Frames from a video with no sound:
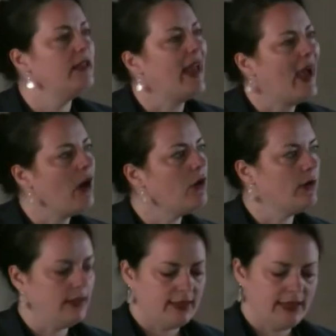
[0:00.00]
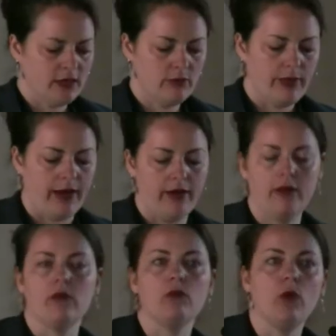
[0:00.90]
now a single
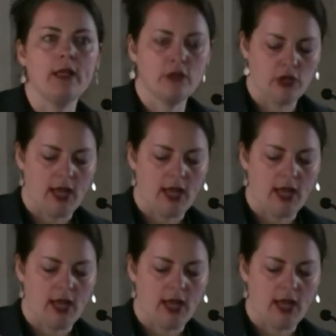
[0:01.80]
parent with 1